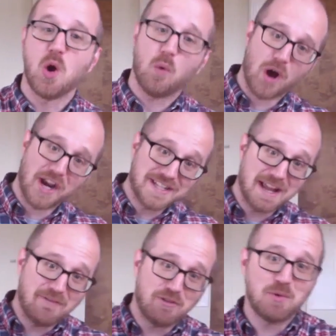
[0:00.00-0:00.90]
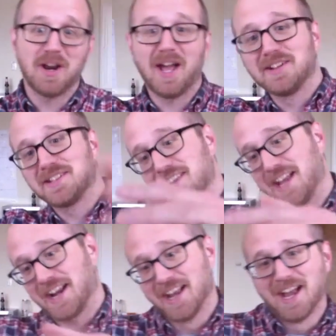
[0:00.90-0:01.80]
what does everyone else
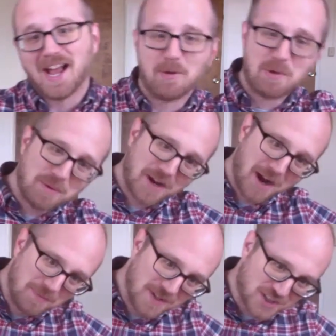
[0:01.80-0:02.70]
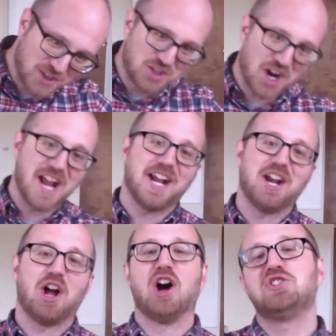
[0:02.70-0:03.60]
think? Oh, I know. Giant
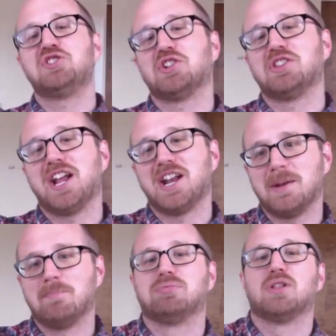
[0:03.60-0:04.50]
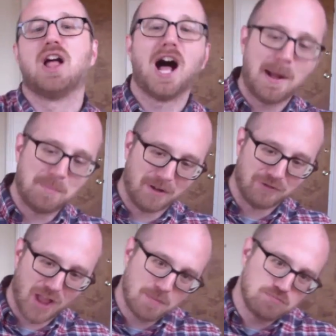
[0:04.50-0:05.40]
undulated blob of
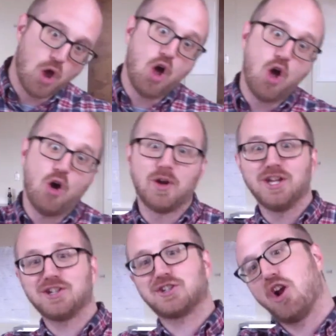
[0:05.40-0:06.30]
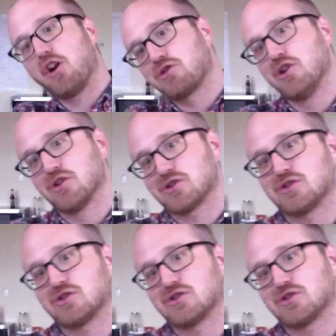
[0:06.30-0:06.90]
like, boo, he shared this,